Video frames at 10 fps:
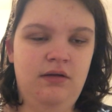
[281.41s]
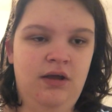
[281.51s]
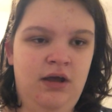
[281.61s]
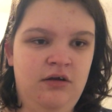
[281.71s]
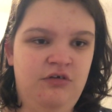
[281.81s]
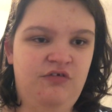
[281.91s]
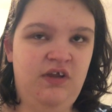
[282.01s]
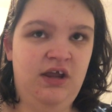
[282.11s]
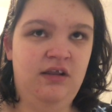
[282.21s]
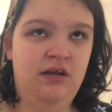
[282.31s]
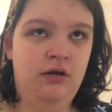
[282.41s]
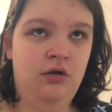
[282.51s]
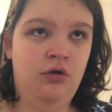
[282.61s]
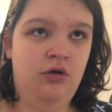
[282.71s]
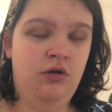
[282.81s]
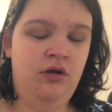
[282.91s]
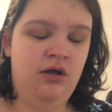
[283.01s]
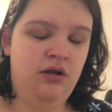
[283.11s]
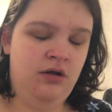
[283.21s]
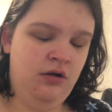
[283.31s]
I understand that
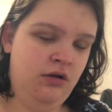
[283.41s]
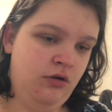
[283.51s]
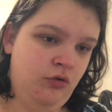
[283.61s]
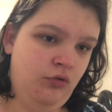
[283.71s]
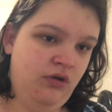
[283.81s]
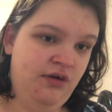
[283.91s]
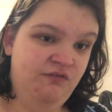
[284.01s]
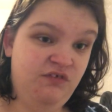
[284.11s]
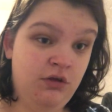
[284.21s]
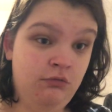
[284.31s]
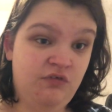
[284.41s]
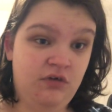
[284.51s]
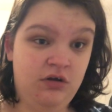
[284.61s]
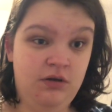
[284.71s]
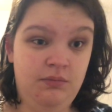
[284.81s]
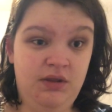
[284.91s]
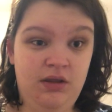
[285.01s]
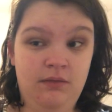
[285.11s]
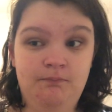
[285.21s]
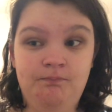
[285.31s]
not a whole lot of views are gonna
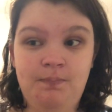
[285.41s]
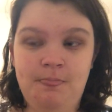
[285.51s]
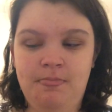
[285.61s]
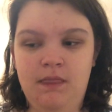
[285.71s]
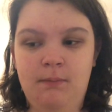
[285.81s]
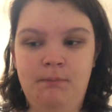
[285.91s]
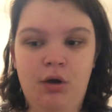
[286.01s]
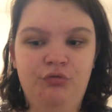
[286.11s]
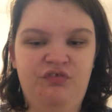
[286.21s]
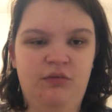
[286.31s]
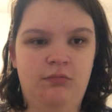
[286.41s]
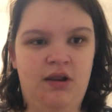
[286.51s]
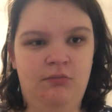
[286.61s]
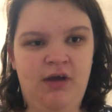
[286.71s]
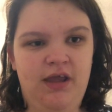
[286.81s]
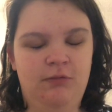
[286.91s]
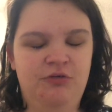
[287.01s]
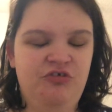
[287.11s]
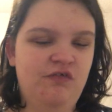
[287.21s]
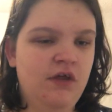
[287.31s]
be posted right away,
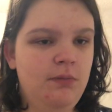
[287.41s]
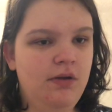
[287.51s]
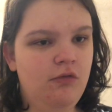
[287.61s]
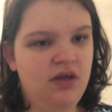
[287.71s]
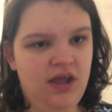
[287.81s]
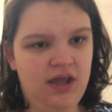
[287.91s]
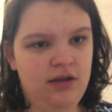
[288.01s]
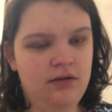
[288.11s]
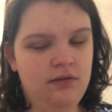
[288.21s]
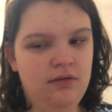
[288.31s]
which is gonna be okay.